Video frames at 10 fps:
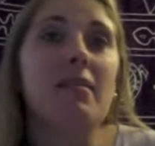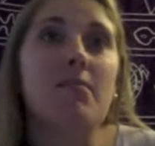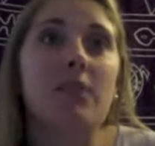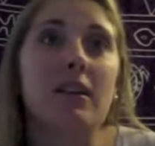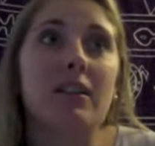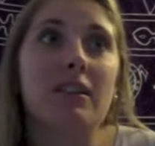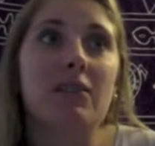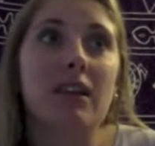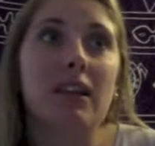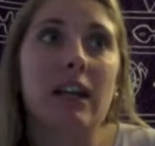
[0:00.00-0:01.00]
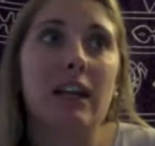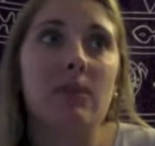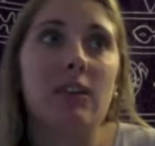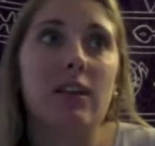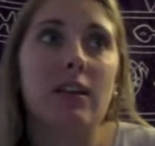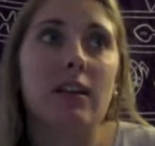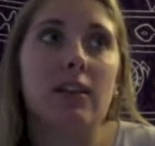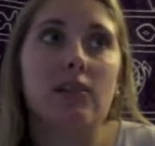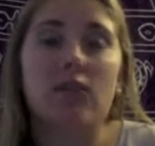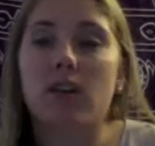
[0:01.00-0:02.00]
but you know what? I'm gonna
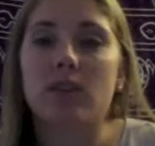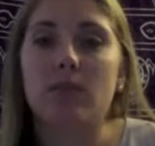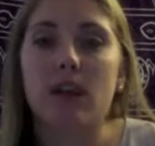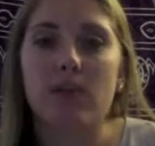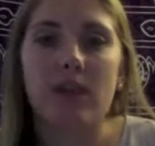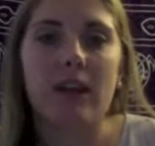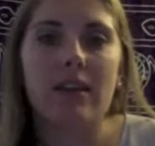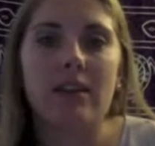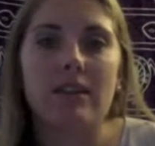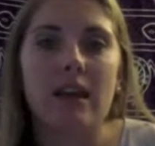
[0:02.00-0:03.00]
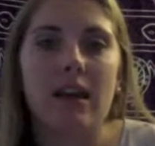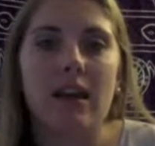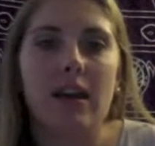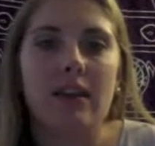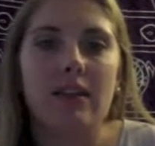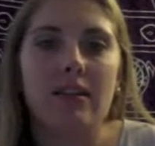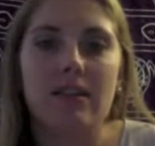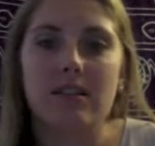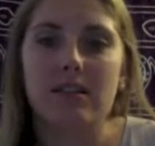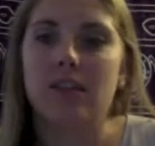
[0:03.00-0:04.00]
talk to my friends and
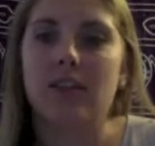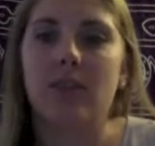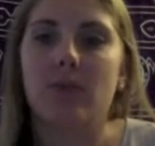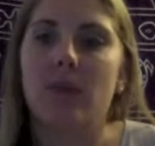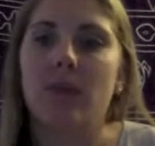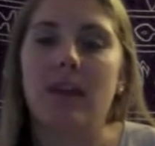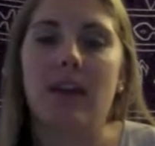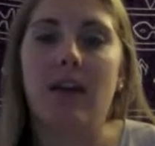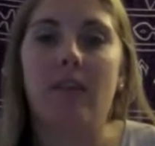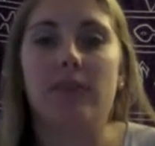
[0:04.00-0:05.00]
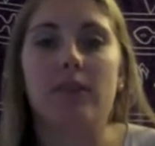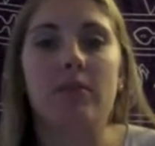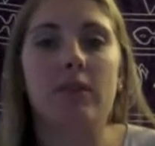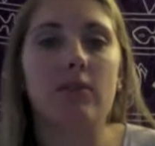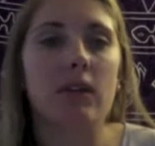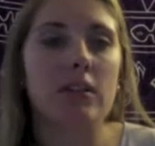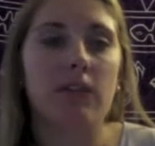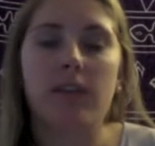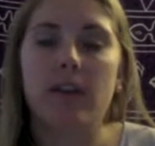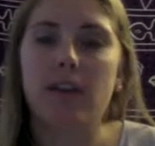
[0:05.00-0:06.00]
they're gonna make me laugh. Or I'm gonna watch a
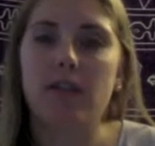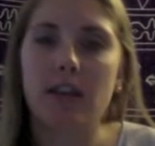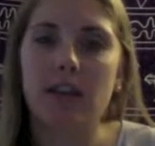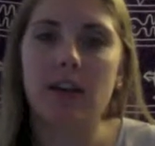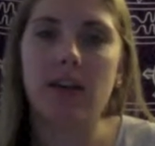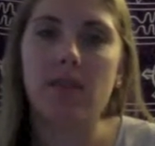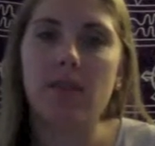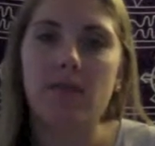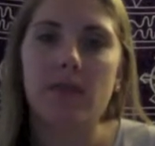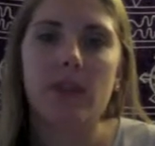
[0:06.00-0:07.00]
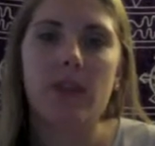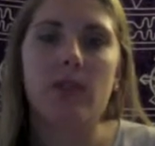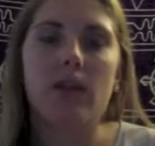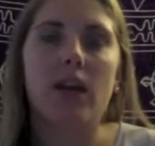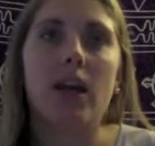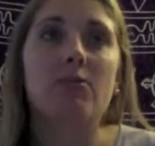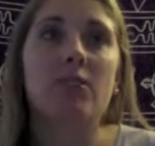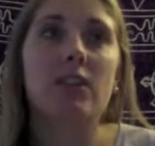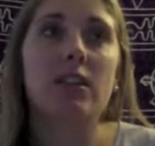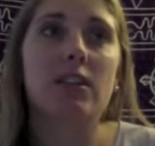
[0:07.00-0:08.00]
funny video, or I'm
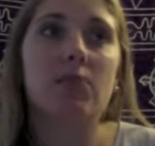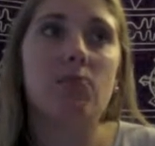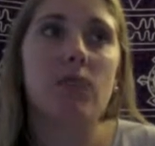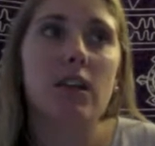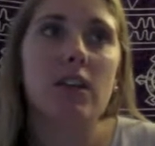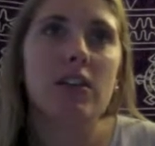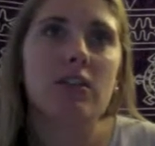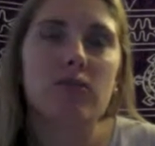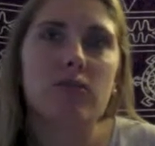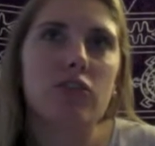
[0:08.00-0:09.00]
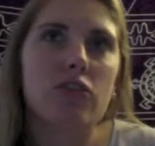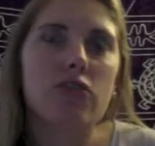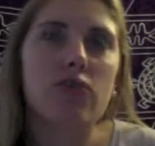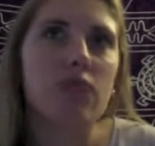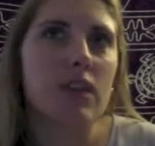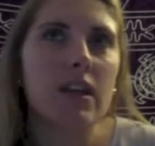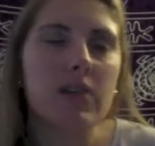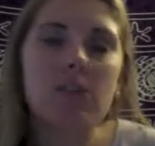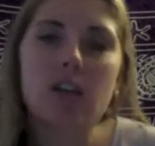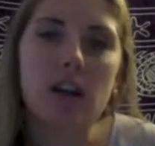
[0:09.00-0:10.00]
just gonna
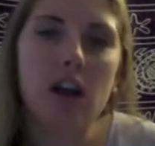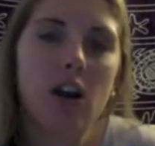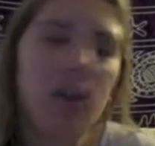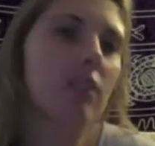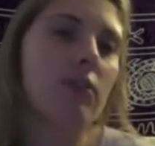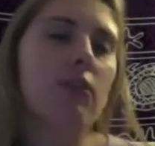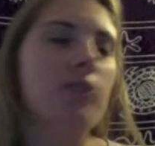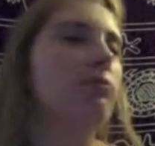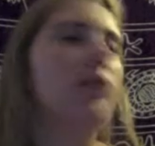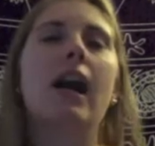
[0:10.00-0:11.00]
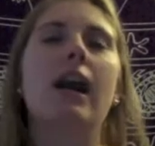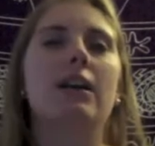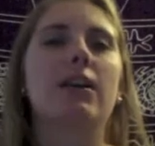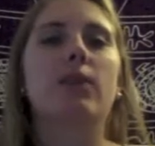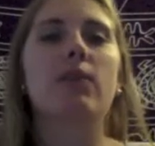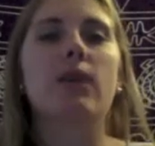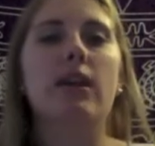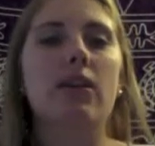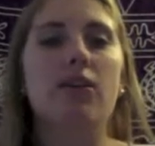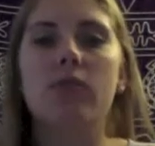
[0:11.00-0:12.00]
scream to hardcore rock on my
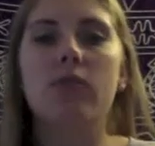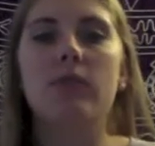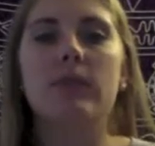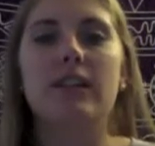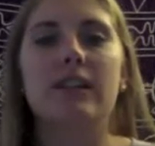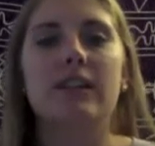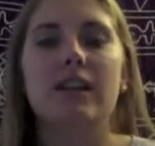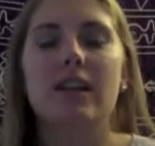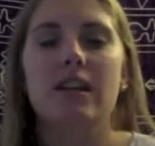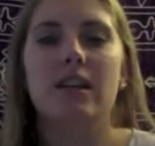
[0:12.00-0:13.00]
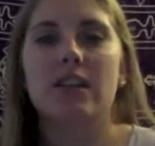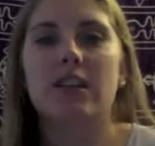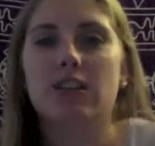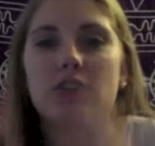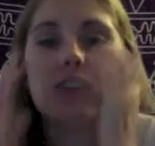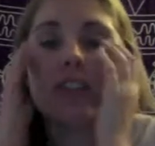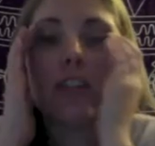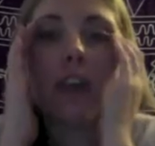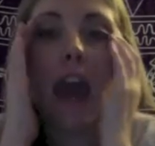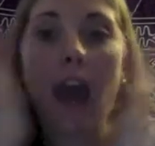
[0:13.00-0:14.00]
way home. And
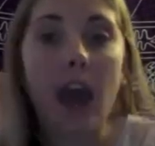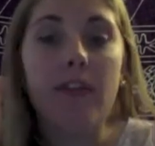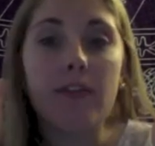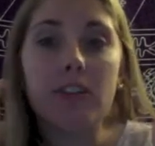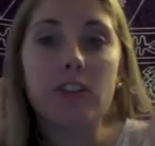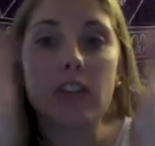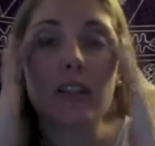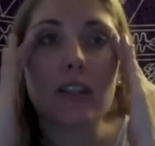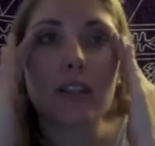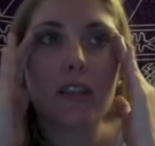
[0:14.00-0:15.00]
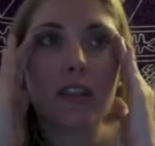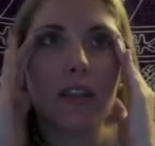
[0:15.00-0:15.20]
you have to just